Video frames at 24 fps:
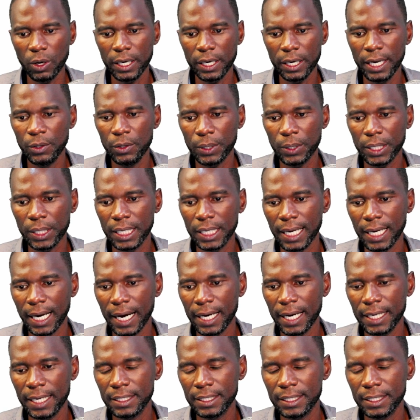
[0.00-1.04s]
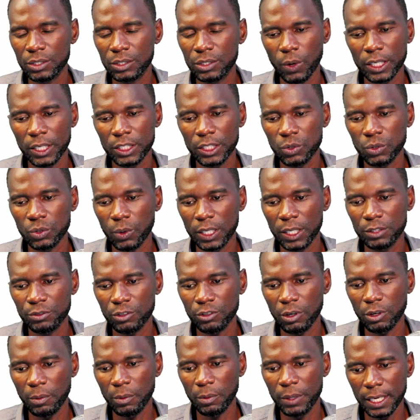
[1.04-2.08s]
You can add what you want
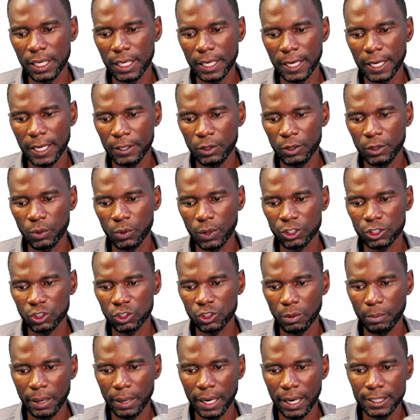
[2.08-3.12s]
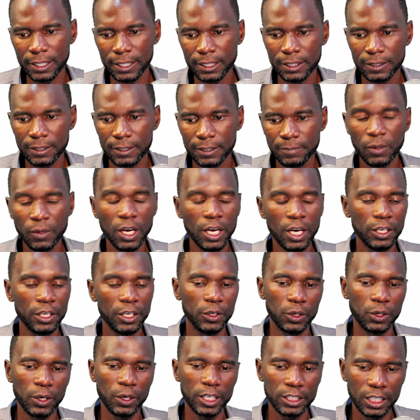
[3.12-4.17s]
from here to customize you know,
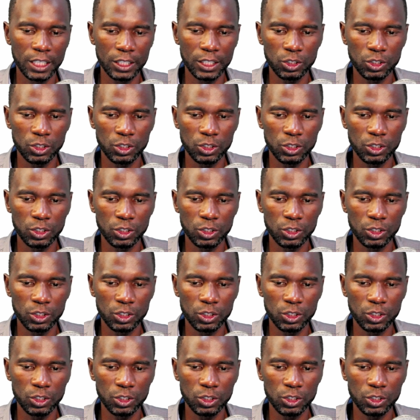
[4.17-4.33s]
a schedule.